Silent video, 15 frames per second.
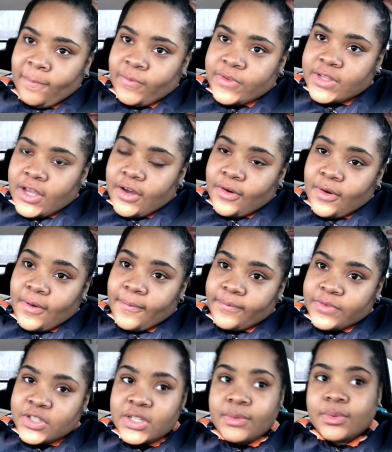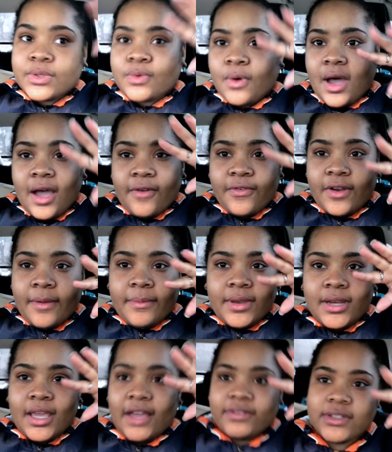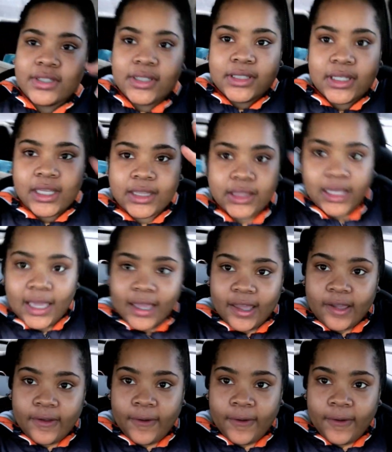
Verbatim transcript: so she was quiet for a minute after she said that,